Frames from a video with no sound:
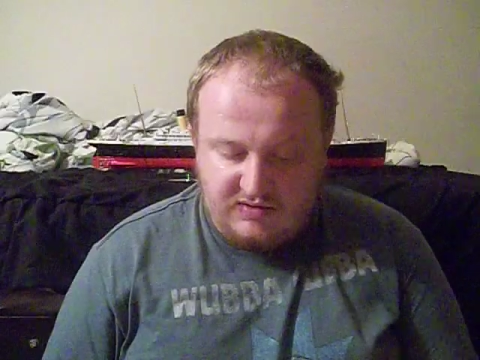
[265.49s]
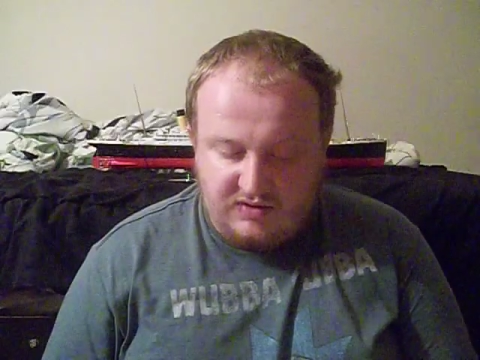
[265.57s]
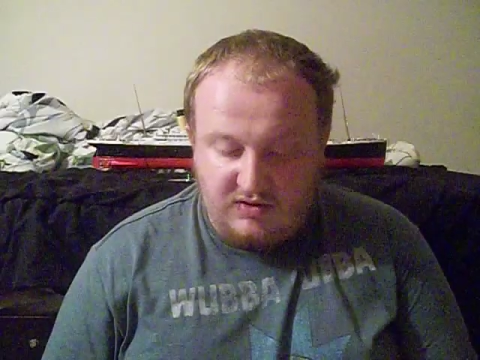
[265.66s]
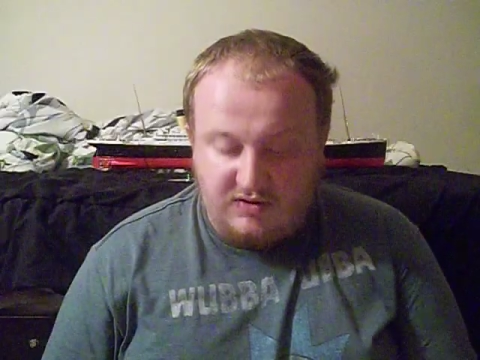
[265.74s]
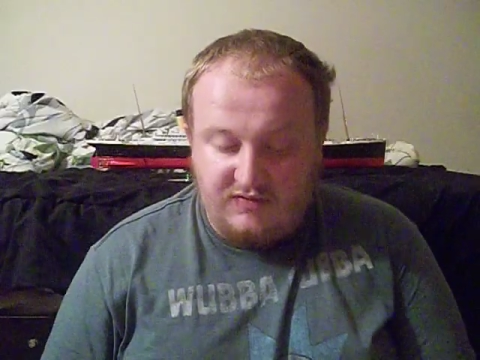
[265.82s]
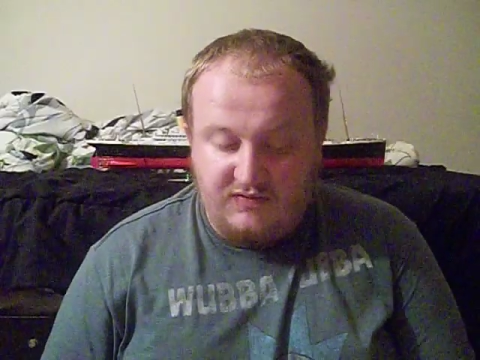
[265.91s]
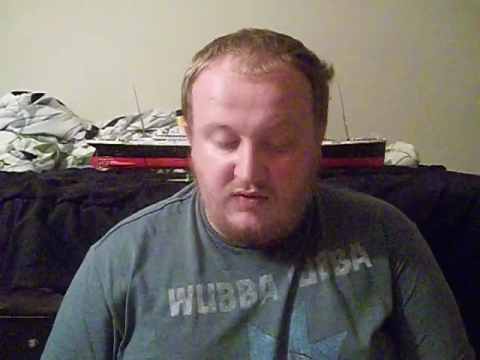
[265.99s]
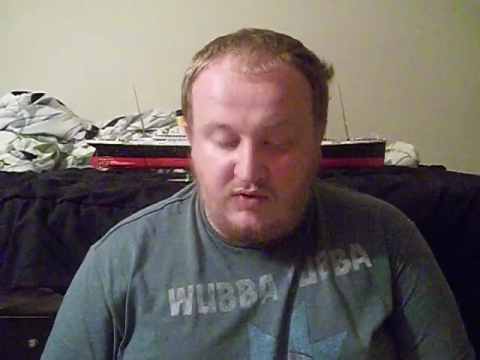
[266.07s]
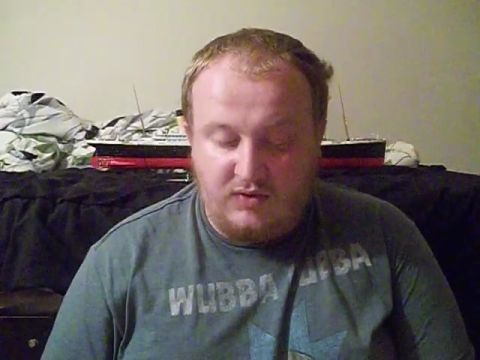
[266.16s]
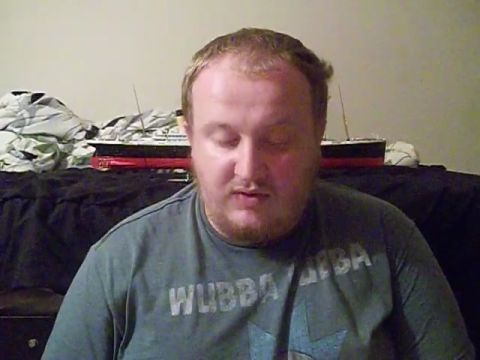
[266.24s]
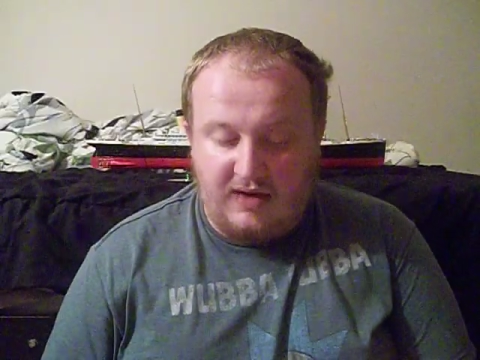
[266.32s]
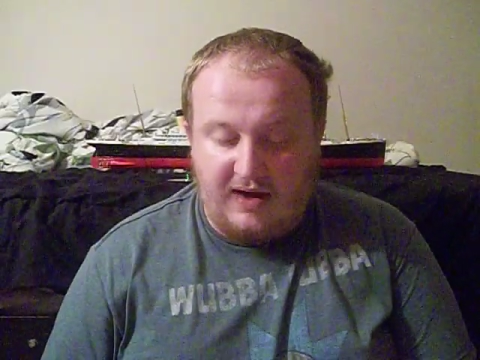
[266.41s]
to look
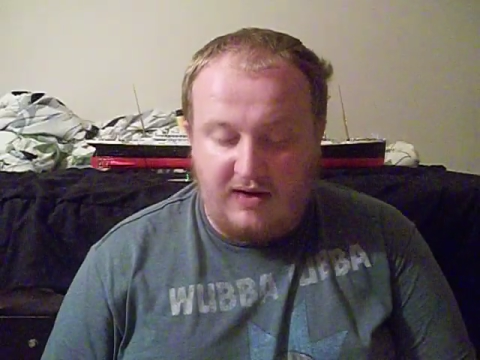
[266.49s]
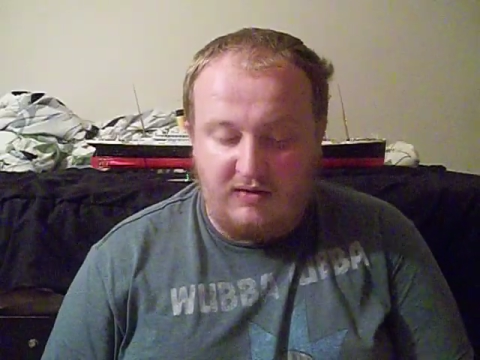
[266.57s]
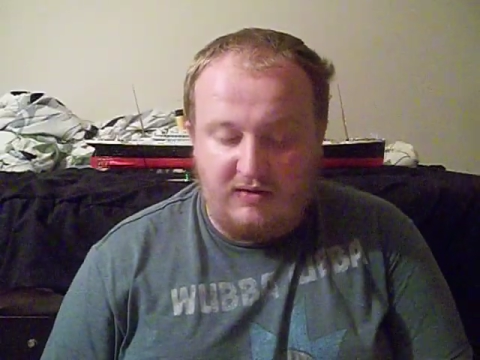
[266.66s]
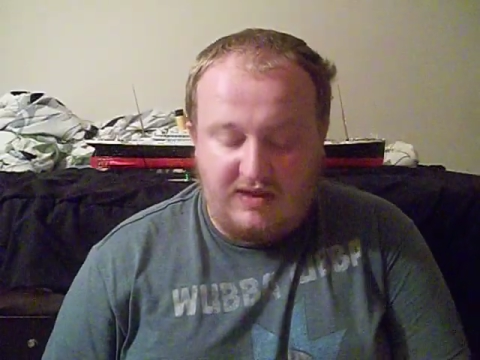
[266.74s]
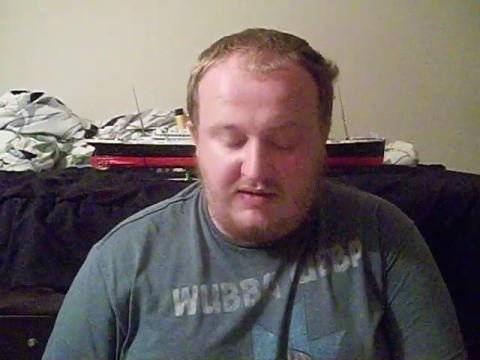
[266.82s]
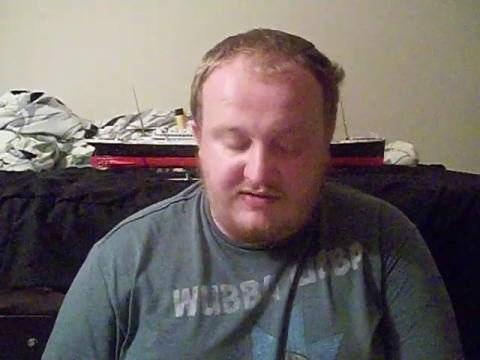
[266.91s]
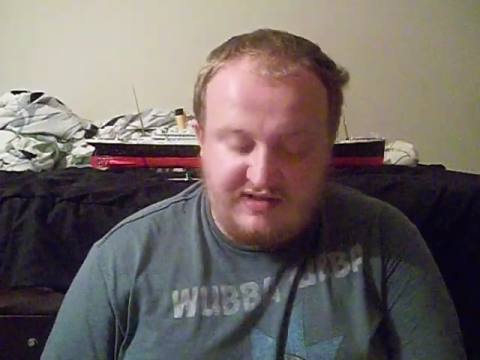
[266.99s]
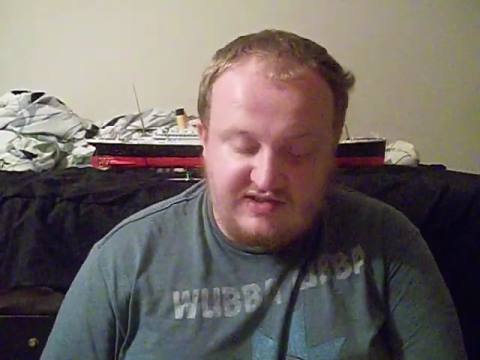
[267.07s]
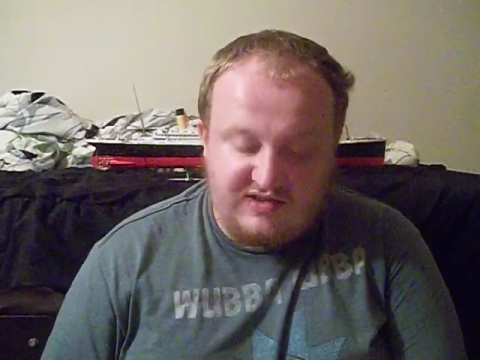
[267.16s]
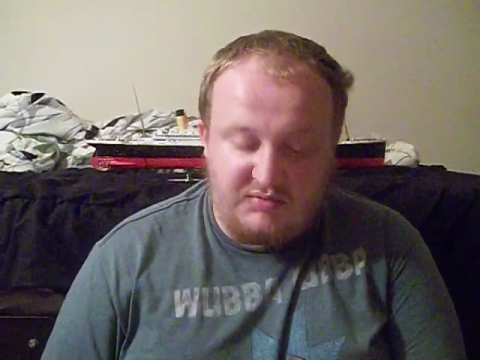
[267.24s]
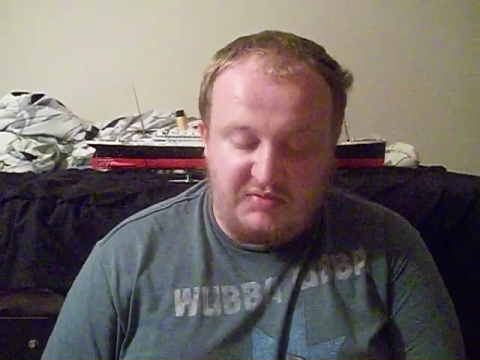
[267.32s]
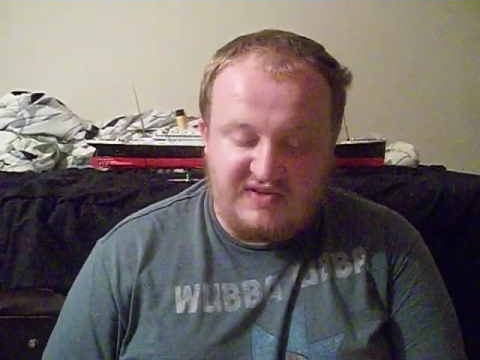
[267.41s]
for our
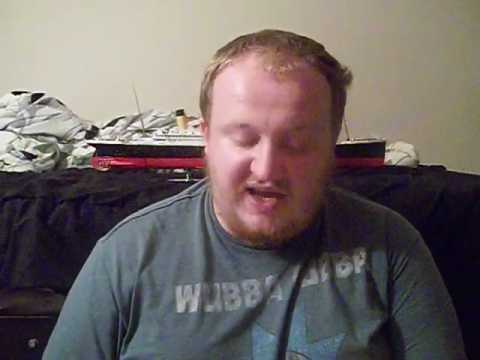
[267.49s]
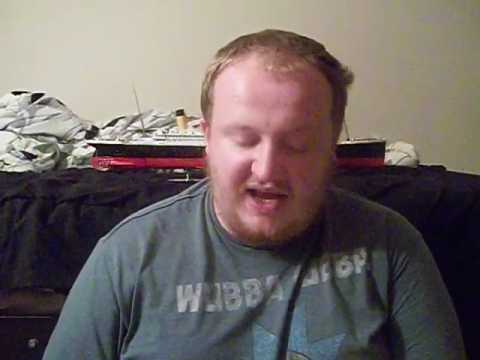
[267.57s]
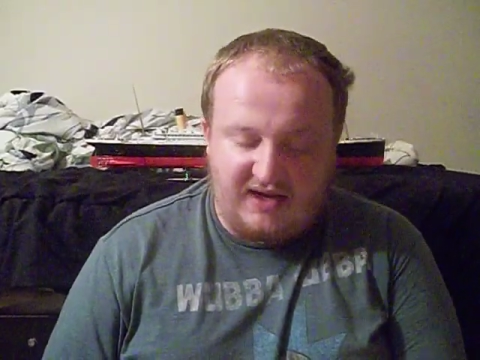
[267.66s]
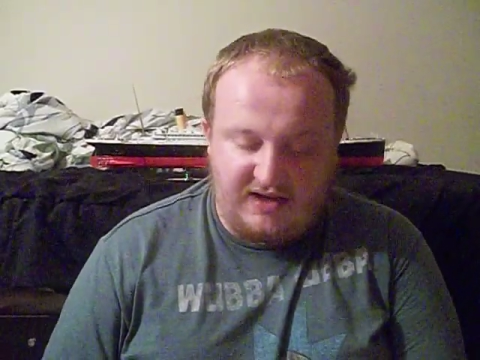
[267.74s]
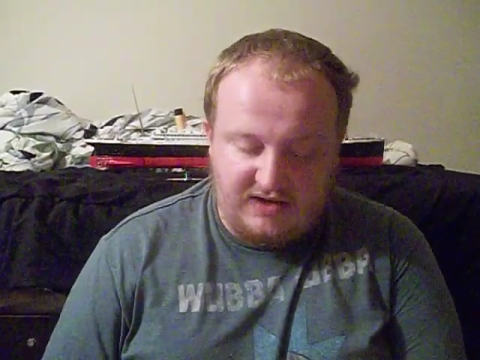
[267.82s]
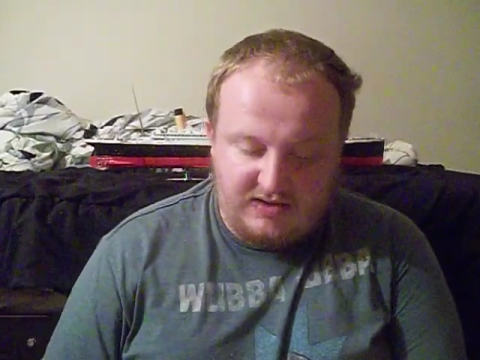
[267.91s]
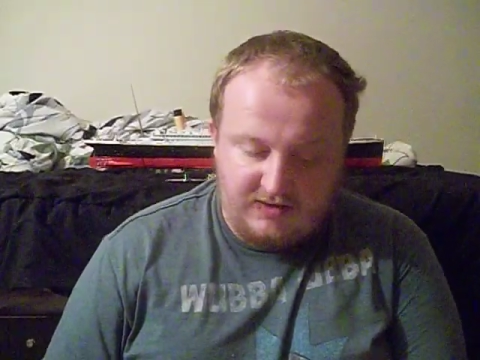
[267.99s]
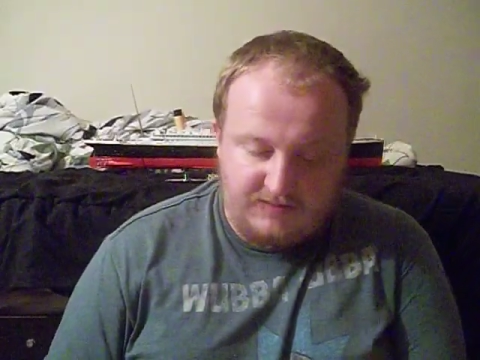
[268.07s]
sister Britannic.